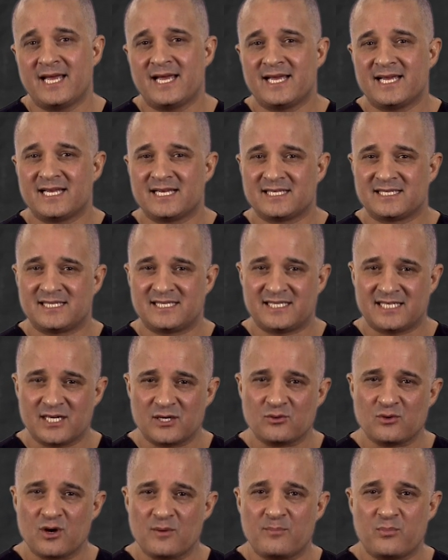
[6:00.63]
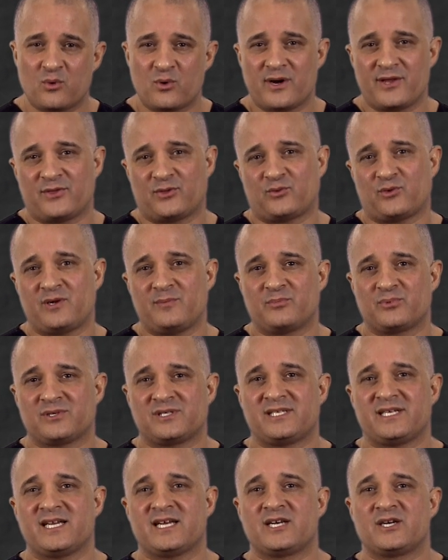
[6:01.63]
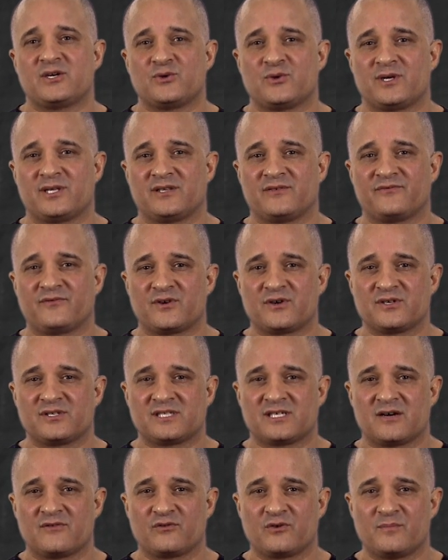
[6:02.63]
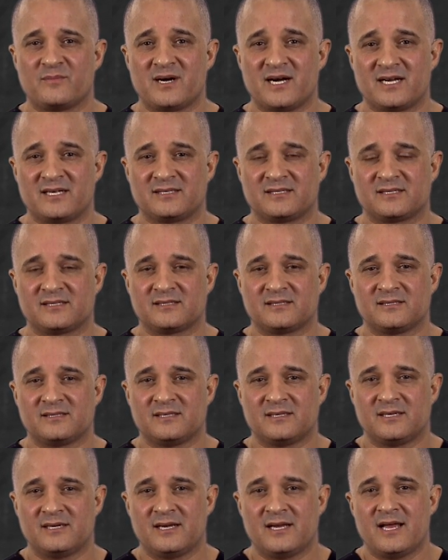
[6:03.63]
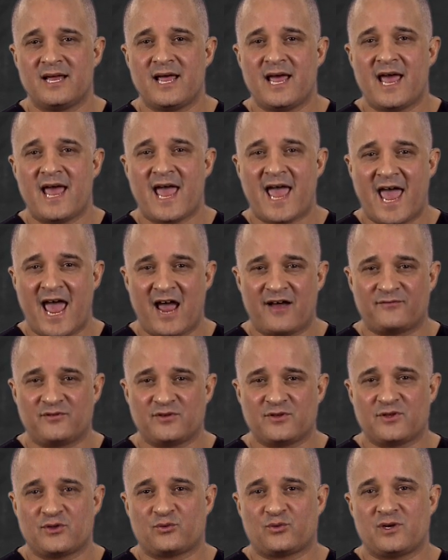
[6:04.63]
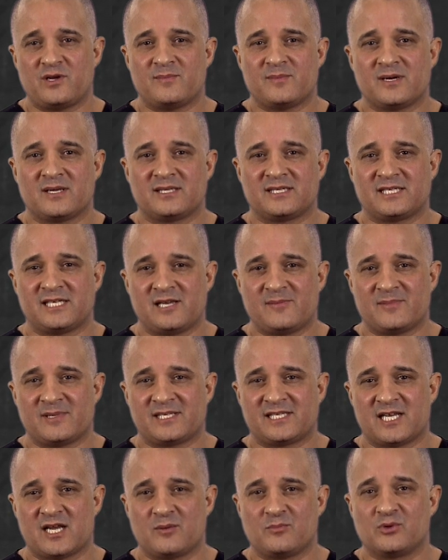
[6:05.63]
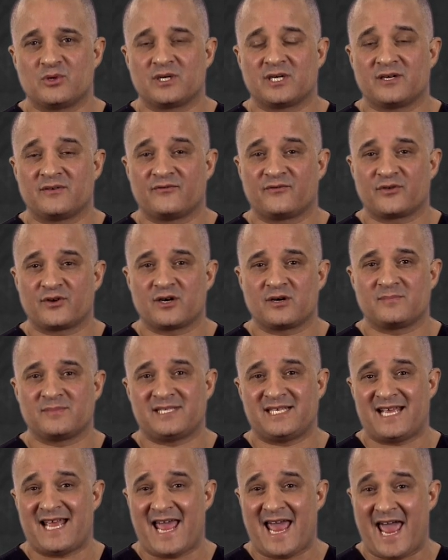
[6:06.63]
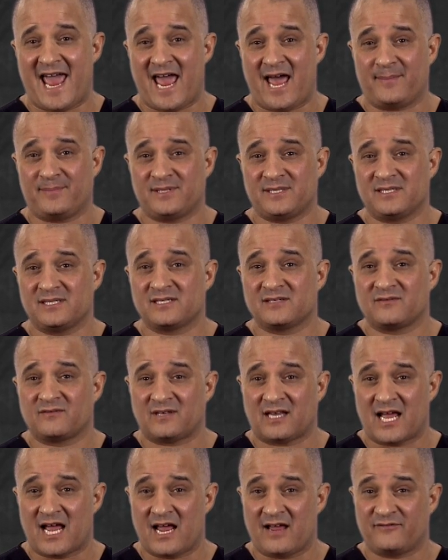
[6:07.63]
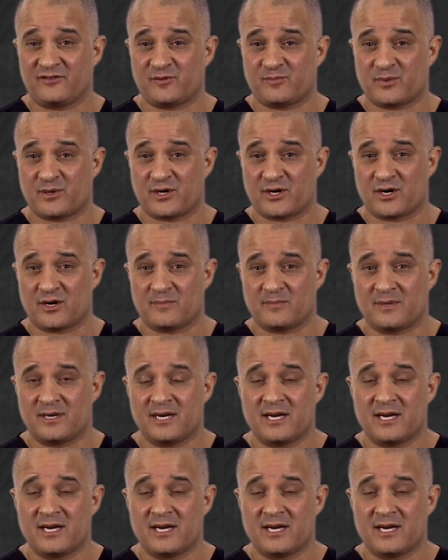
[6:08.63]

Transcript: is 0.3% during the first several months. After the 3-month semen sample confirms the absence of live sperm,